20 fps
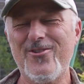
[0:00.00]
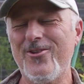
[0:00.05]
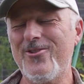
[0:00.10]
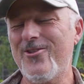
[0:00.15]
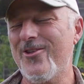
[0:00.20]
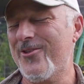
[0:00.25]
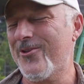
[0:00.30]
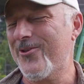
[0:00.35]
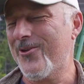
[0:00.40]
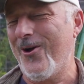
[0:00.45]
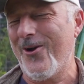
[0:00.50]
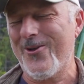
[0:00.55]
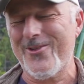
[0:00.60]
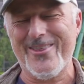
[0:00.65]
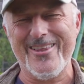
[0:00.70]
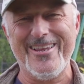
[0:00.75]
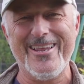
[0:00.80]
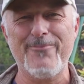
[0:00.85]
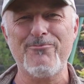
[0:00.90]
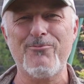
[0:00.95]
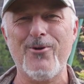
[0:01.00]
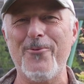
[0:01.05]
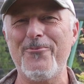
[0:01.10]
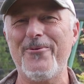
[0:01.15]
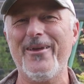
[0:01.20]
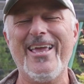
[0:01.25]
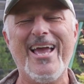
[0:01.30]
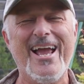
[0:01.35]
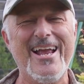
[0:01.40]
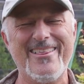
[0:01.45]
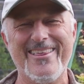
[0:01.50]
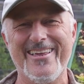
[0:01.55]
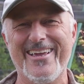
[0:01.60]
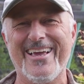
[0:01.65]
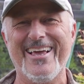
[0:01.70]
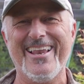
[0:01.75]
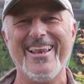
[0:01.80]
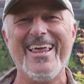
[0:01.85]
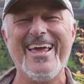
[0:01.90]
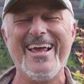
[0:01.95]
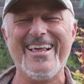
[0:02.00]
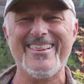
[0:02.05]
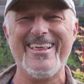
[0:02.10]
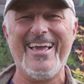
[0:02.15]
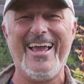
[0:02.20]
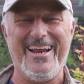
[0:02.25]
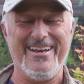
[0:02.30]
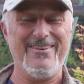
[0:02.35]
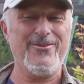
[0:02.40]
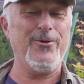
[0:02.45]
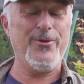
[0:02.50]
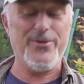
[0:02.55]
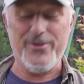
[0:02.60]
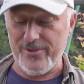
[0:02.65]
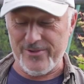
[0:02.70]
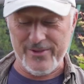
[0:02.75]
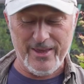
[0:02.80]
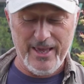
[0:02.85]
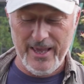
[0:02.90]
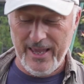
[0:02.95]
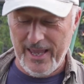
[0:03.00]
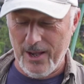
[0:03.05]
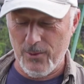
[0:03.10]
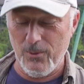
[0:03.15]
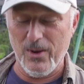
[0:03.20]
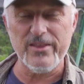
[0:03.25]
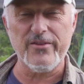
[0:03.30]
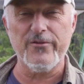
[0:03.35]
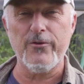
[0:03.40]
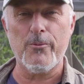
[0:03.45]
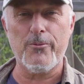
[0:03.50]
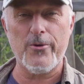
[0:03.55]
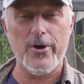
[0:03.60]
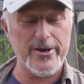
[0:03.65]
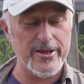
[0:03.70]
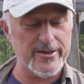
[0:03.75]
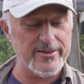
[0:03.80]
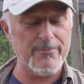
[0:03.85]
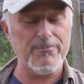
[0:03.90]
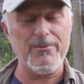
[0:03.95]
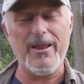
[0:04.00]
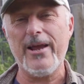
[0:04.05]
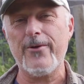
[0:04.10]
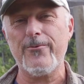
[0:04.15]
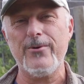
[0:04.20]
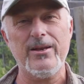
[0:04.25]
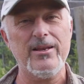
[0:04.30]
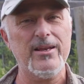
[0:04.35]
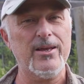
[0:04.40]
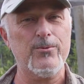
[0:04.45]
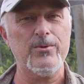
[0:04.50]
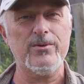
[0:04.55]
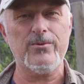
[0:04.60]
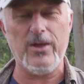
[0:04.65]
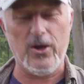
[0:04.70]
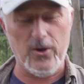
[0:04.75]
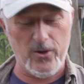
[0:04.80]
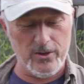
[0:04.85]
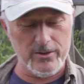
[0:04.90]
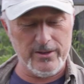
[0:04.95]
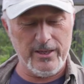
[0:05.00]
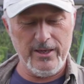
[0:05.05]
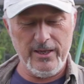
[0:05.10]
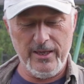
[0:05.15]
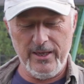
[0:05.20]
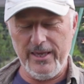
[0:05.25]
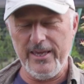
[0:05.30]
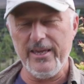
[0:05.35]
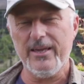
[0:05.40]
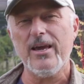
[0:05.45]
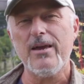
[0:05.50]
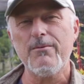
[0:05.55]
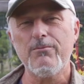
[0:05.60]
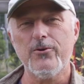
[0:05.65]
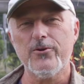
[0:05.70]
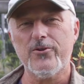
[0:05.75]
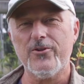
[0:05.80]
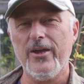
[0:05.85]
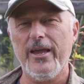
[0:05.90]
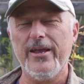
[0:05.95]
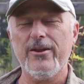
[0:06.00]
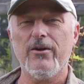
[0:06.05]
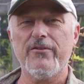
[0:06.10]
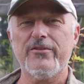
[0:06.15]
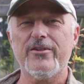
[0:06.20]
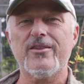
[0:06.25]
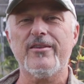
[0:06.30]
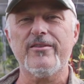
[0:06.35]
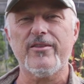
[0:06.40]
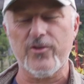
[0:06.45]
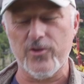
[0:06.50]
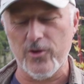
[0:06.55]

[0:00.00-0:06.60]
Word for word: She just constantly propagates and collects and uses our wonderful products, the Black Grit, Liquid Gold, Ekebuch, and obviously the